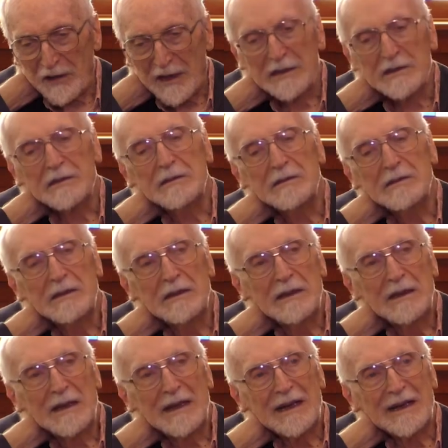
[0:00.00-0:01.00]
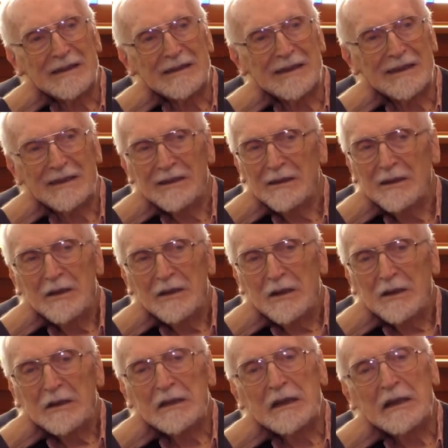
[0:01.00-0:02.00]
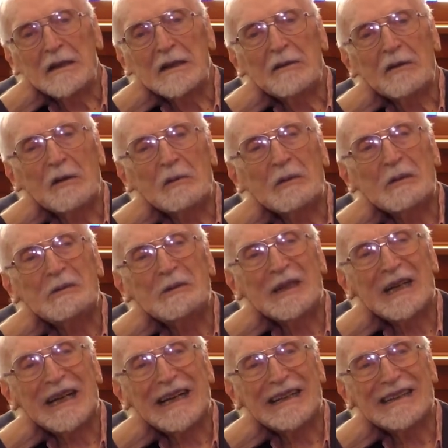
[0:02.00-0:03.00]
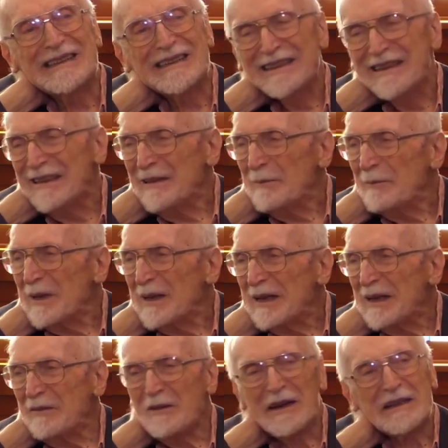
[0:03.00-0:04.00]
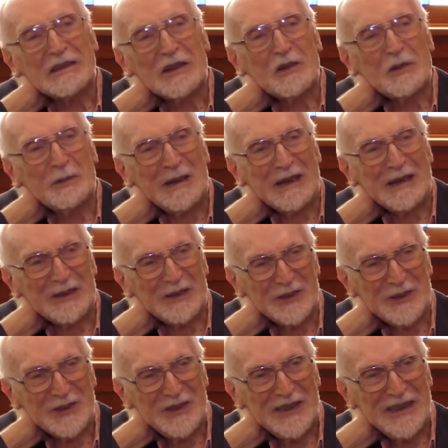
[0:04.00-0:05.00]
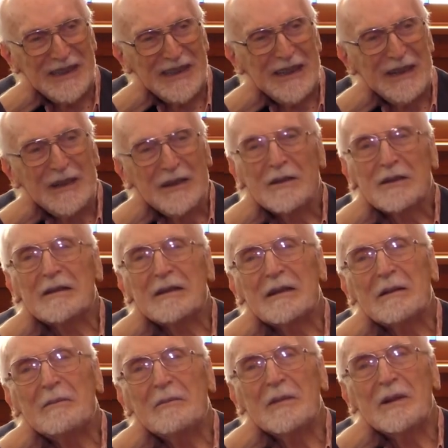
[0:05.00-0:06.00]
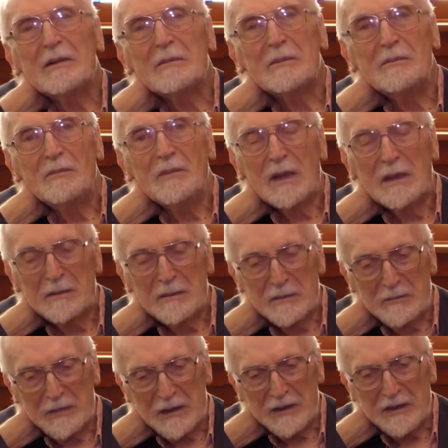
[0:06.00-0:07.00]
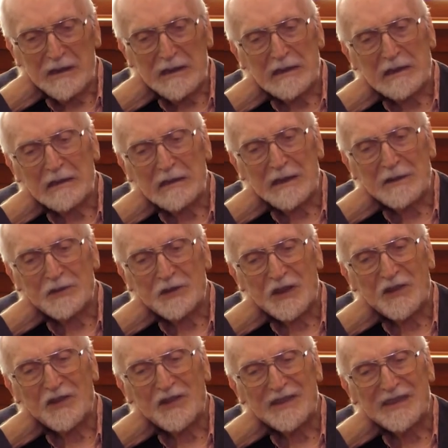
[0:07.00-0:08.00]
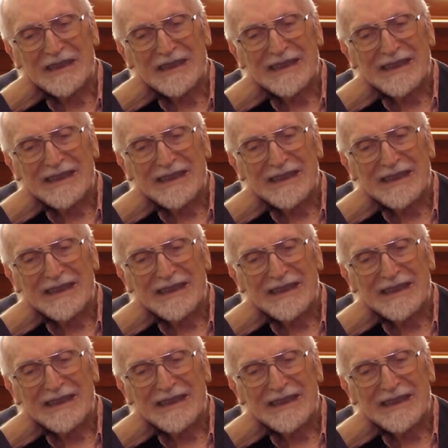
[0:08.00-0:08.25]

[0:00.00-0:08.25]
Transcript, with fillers: right, and uh, even when we had invited speakers, um, one thing that Lefschetz